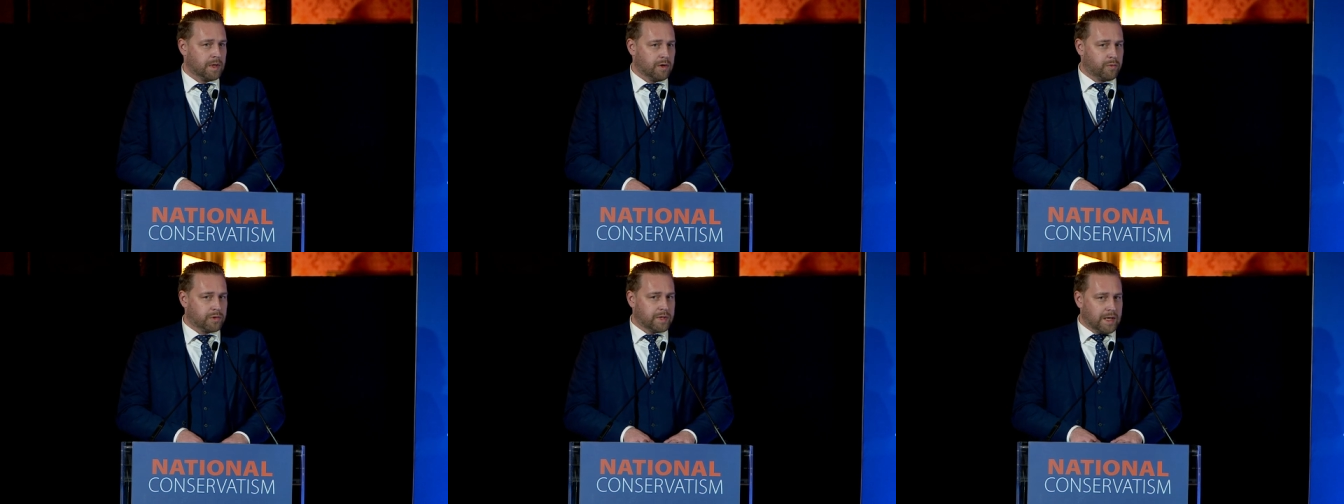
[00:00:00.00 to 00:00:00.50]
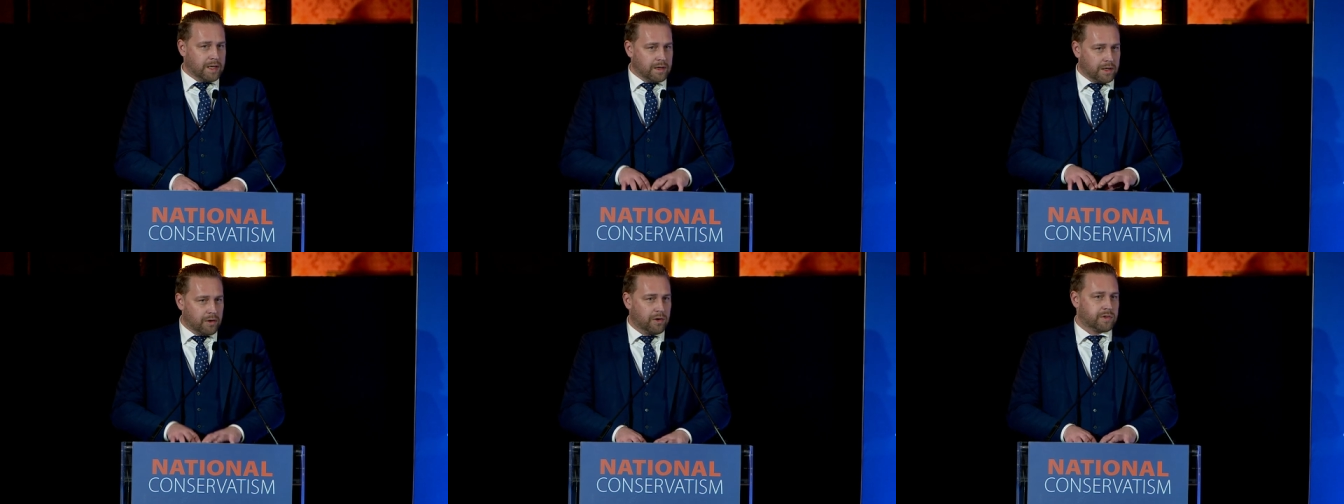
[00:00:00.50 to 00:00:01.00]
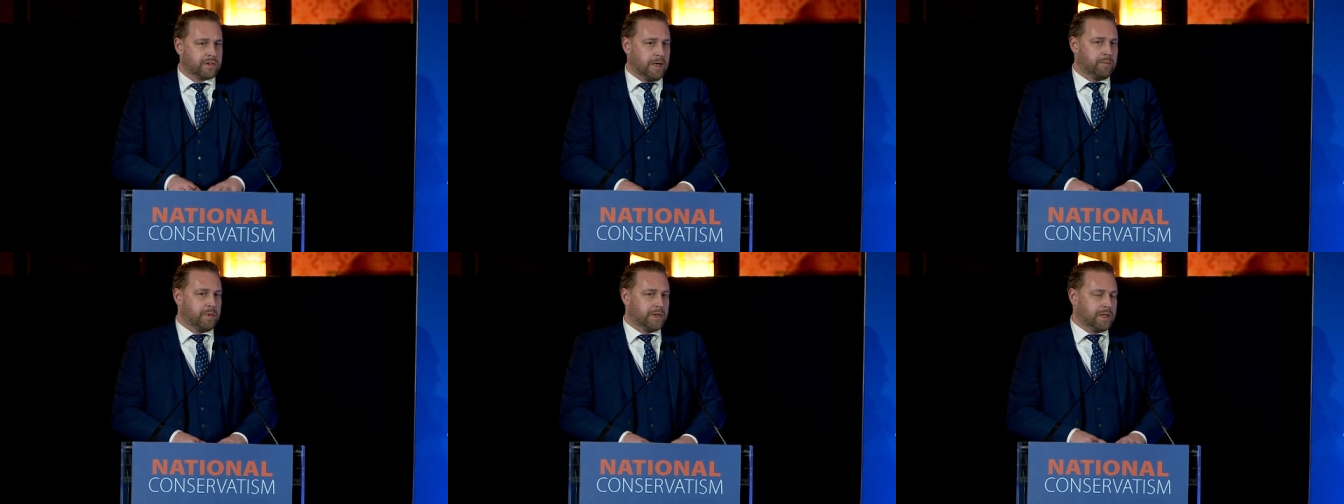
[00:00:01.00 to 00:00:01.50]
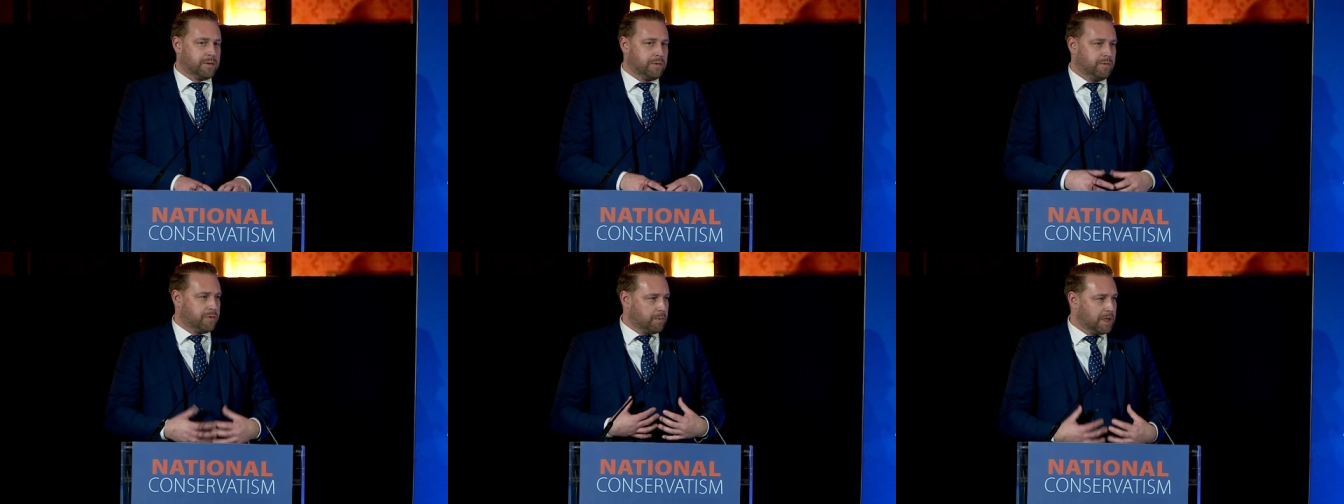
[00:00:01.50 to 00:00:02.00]
If we take another example that,
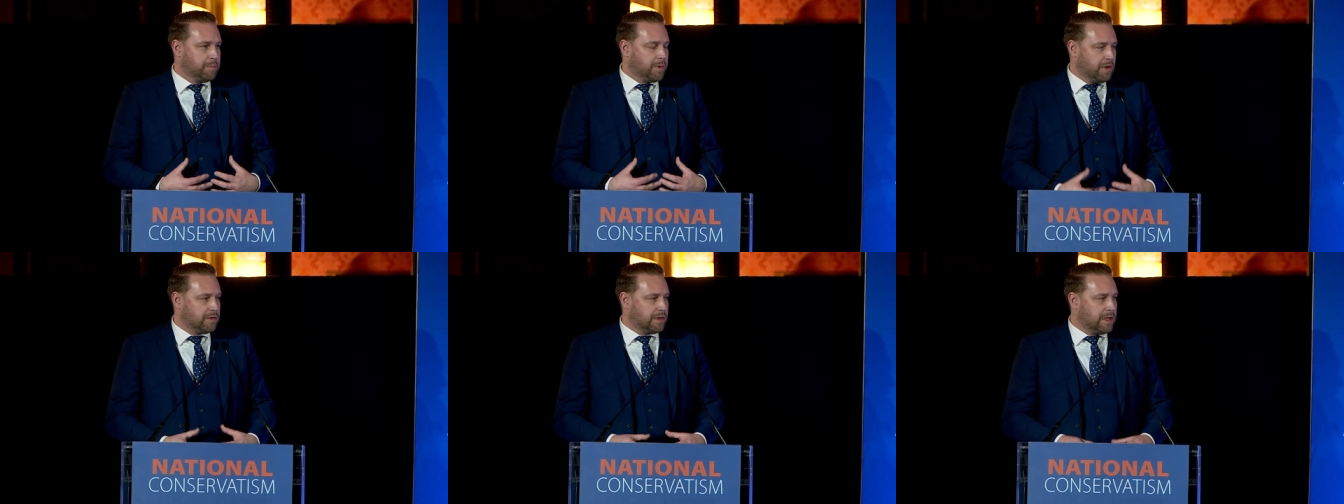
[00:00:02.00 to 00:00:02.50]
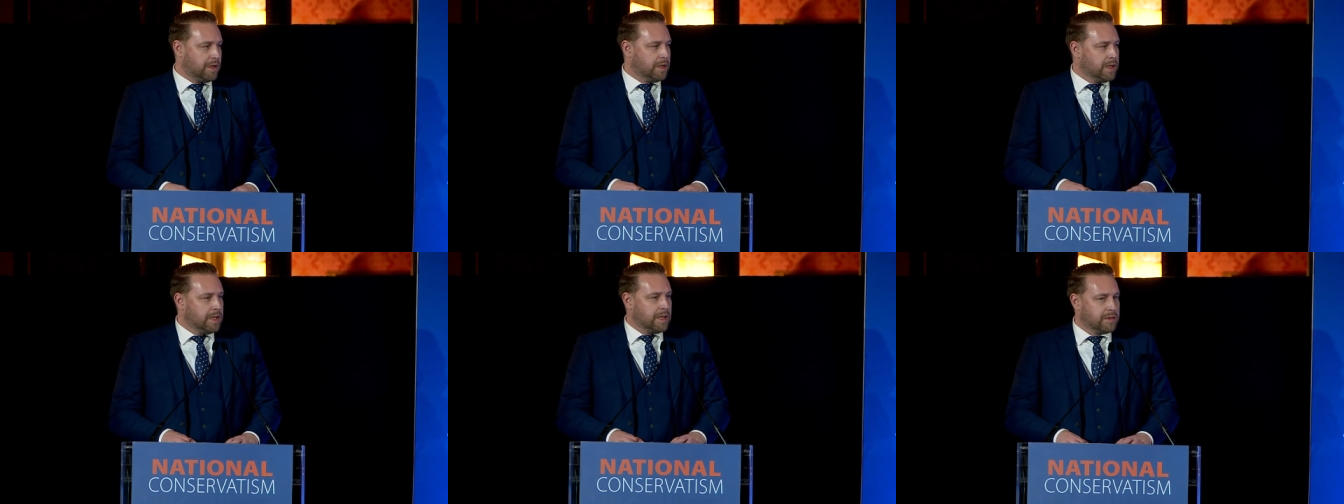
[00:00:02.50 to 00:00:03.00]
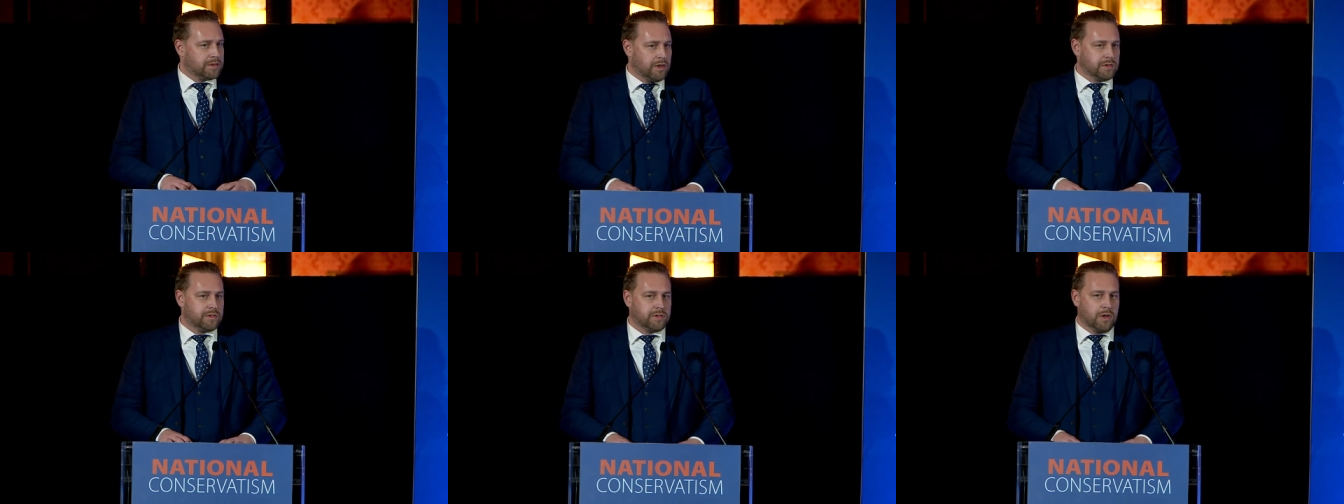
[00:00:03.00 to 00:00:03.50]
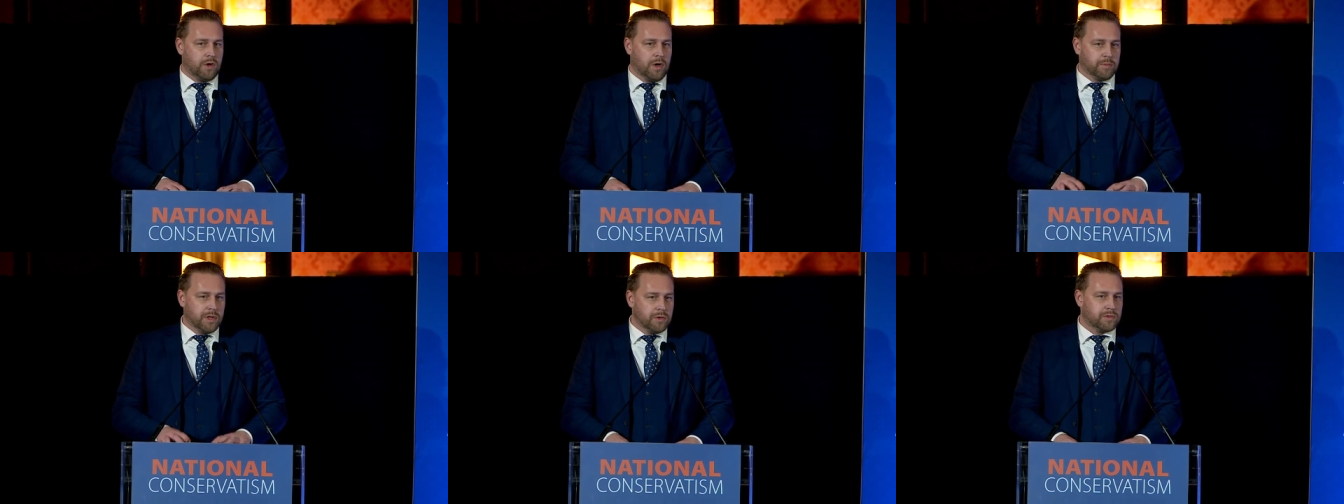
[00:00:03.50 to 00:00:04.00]
for me personally, is not so
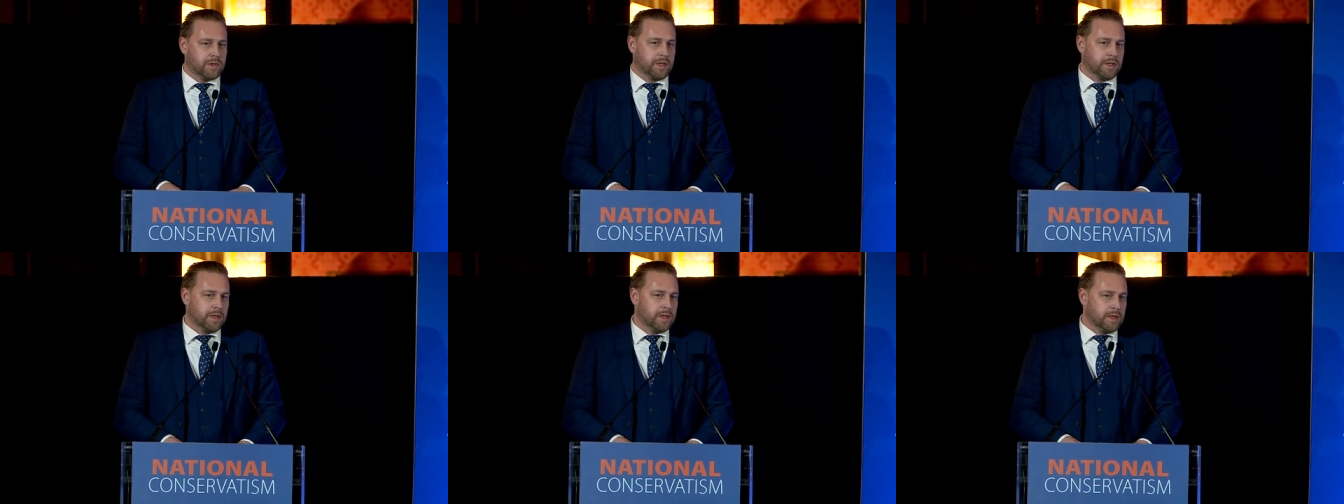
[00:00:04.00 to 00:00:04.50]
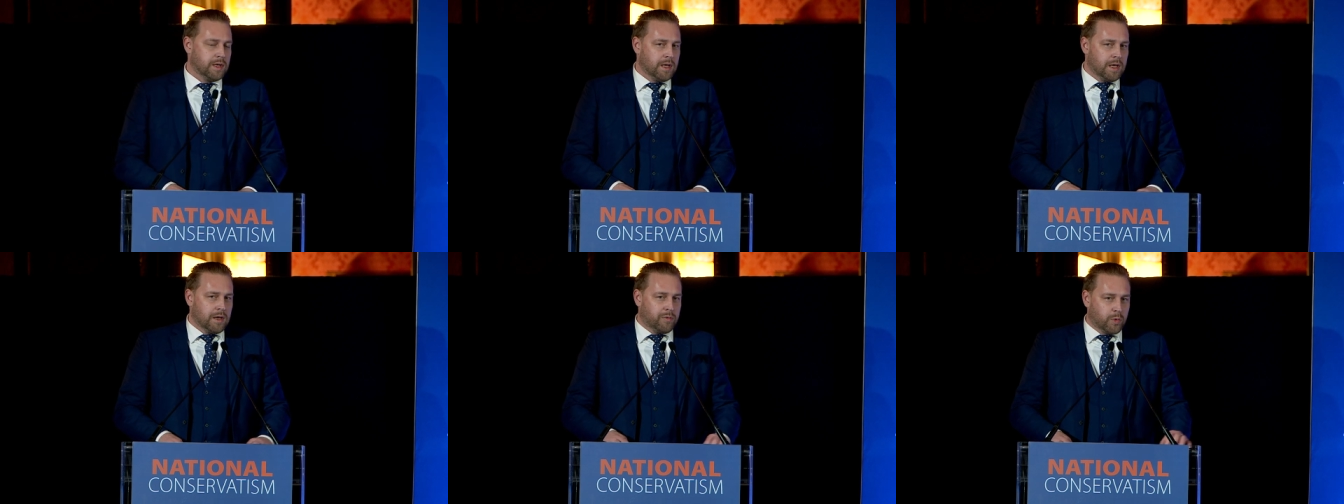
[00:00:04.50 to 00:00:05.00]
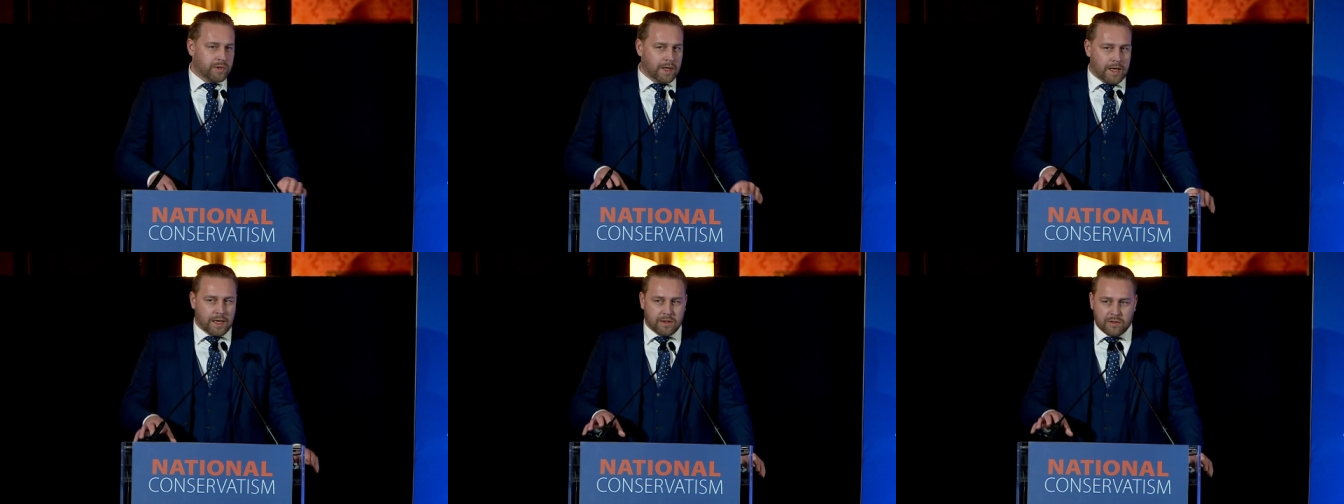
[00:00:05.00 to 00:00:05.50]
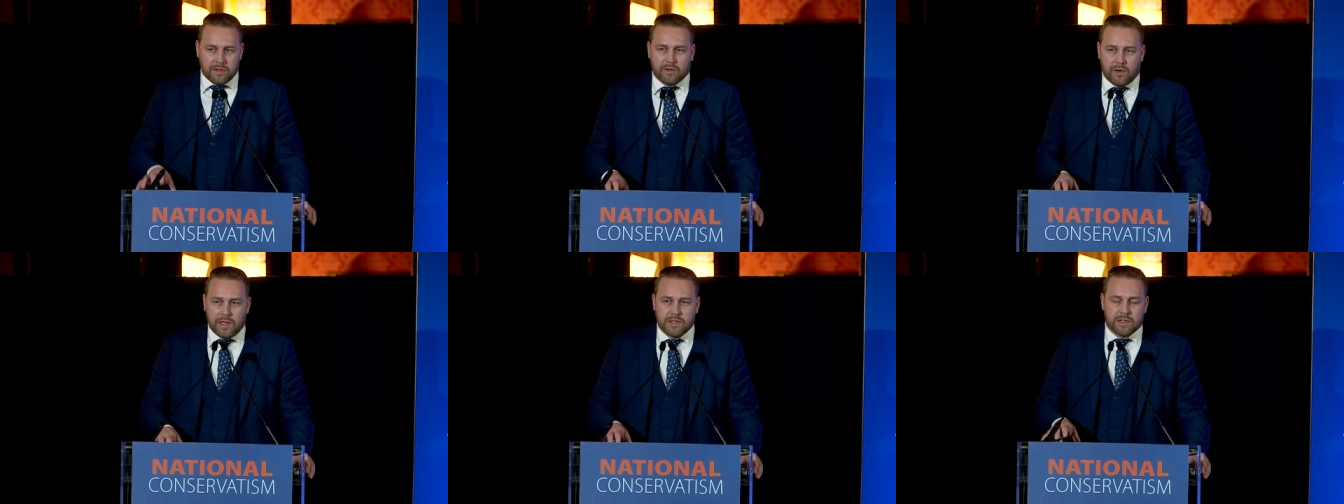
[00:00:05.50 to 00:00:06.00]
amusing, if we take the
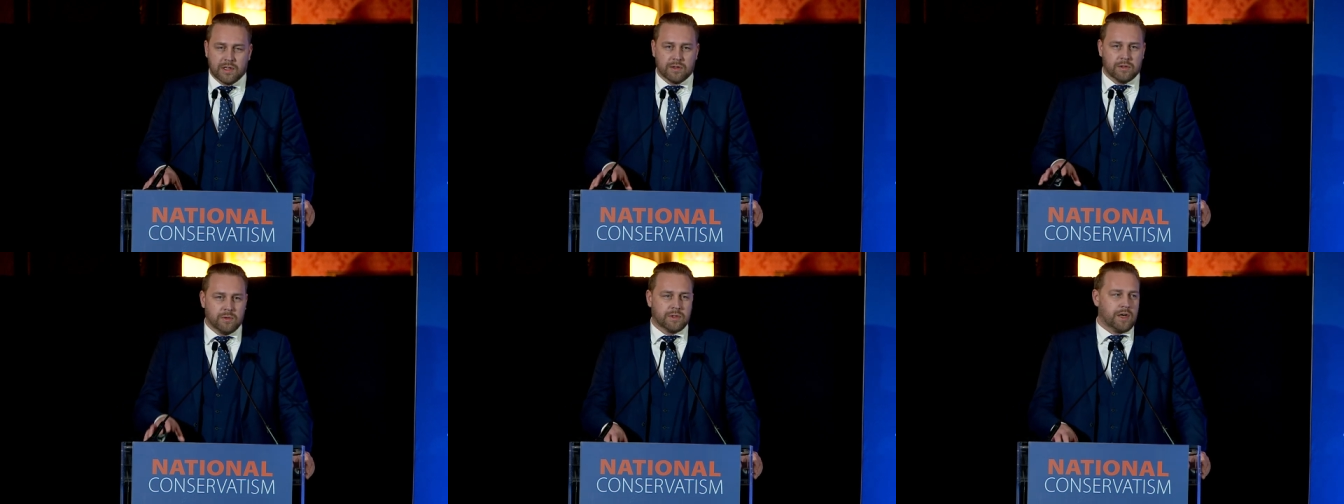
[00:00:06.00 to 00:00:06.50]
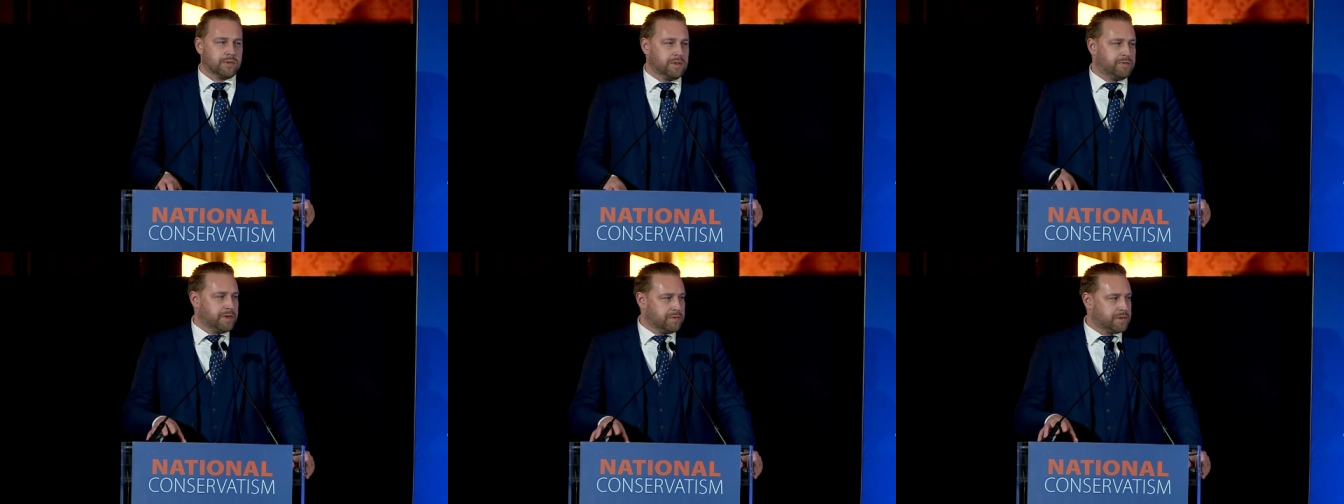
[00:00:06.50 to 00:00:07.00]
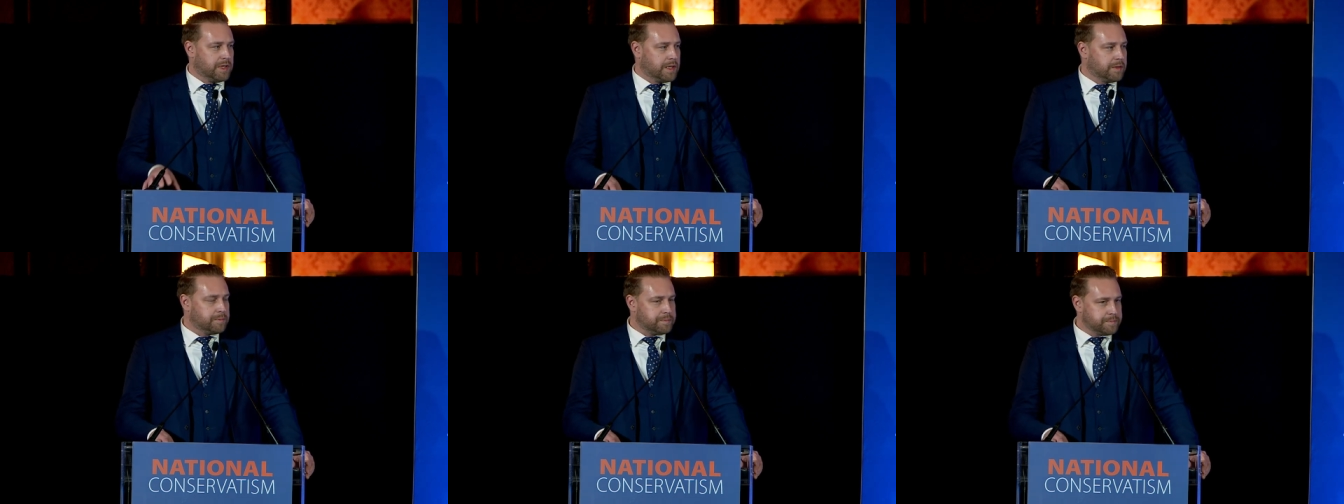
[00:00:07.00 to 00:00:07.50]
situation in 2015,